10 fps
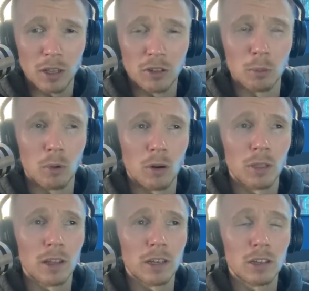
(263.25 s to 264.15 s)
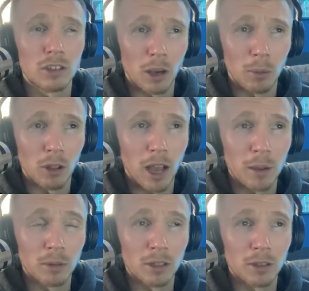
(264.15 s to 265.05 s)
is more than double, I
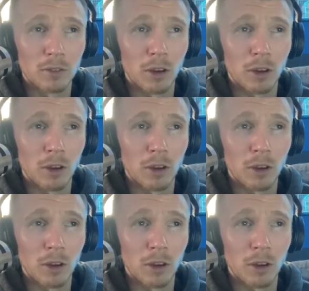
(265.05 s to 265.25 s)
believe,